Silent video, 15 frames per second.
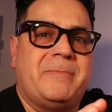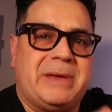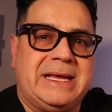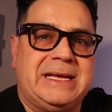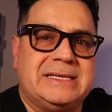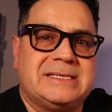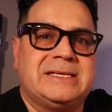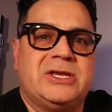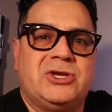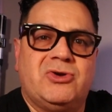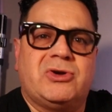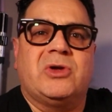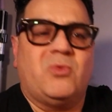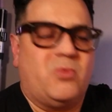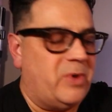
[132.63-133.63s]
piece that
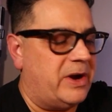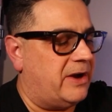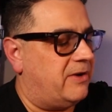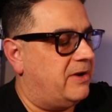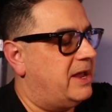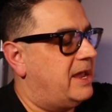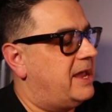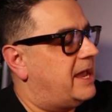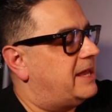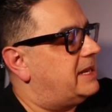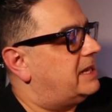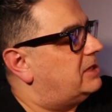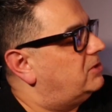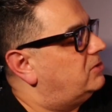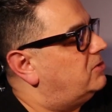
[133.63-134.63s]
you can wear, and
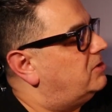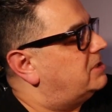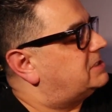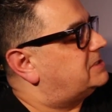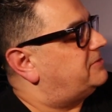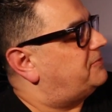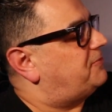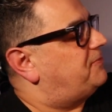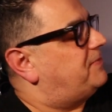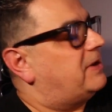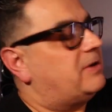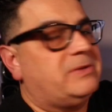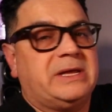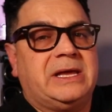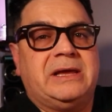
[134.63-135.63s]
it looks
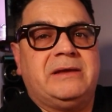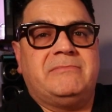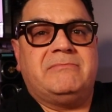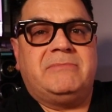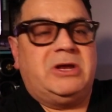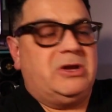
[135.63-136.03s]
fairly,